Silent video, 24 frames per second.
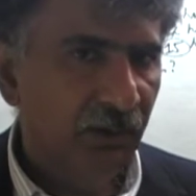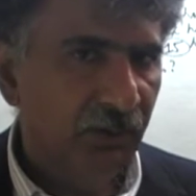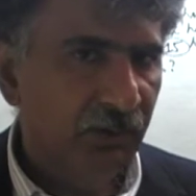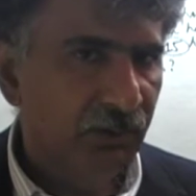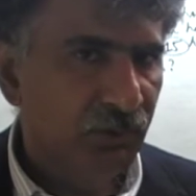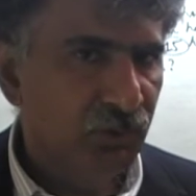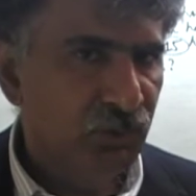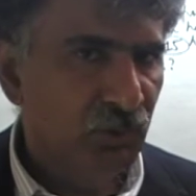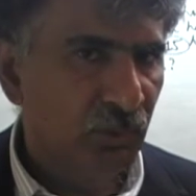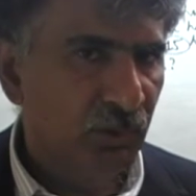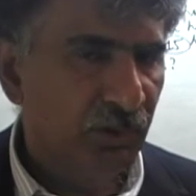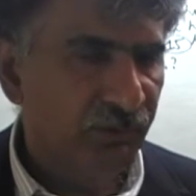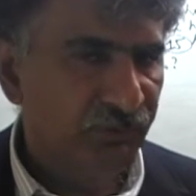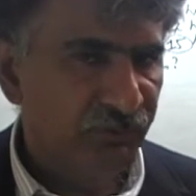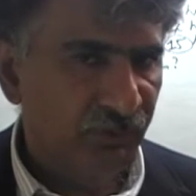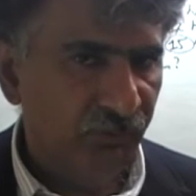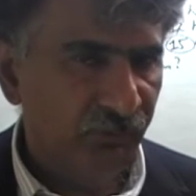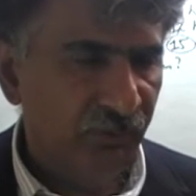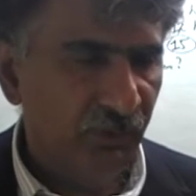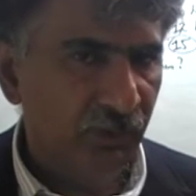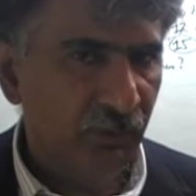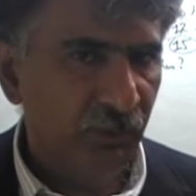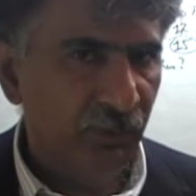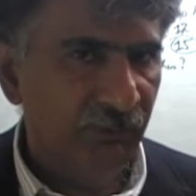usually is
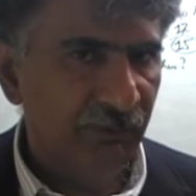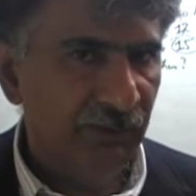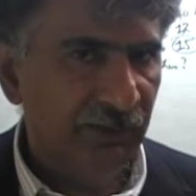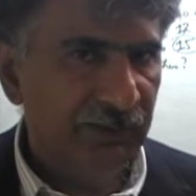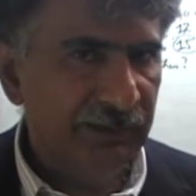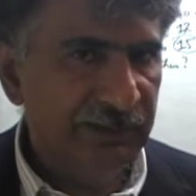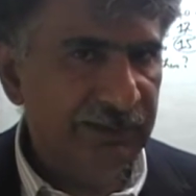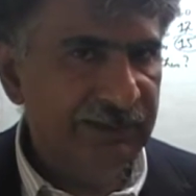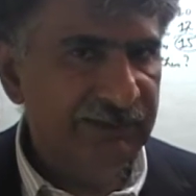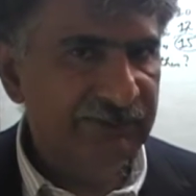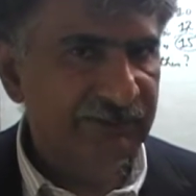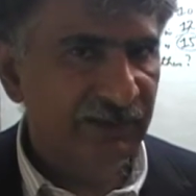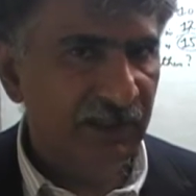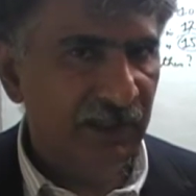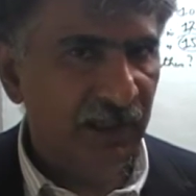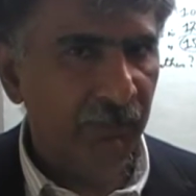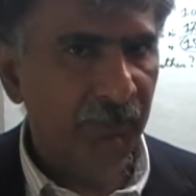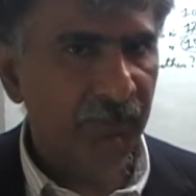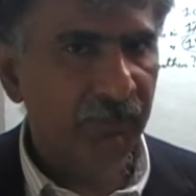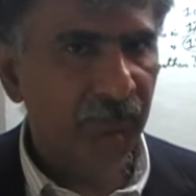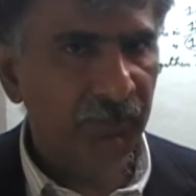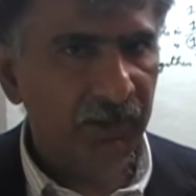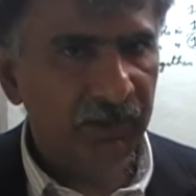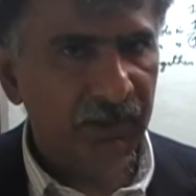referred to as the least
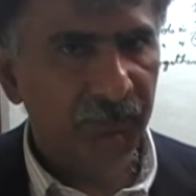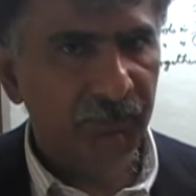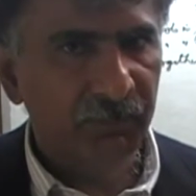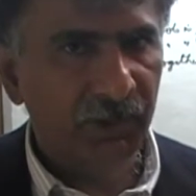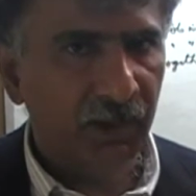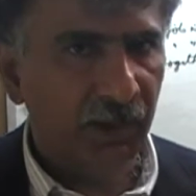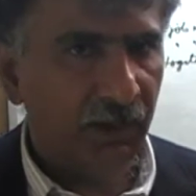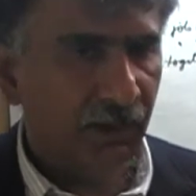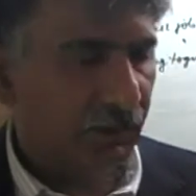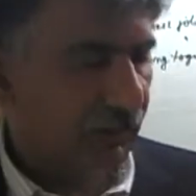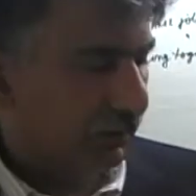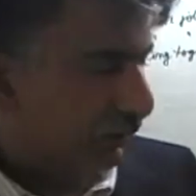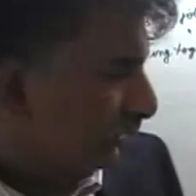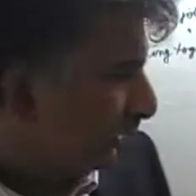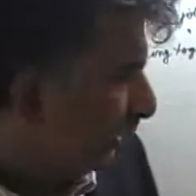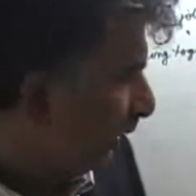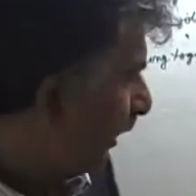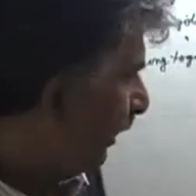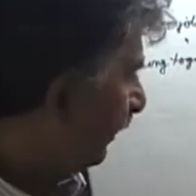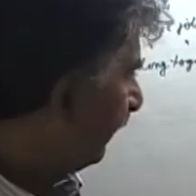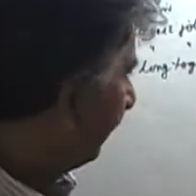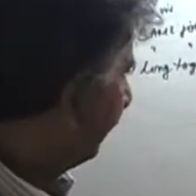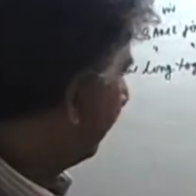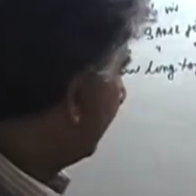common multiplier
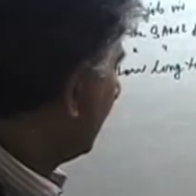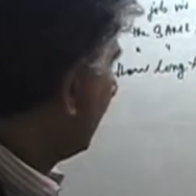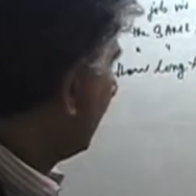and this is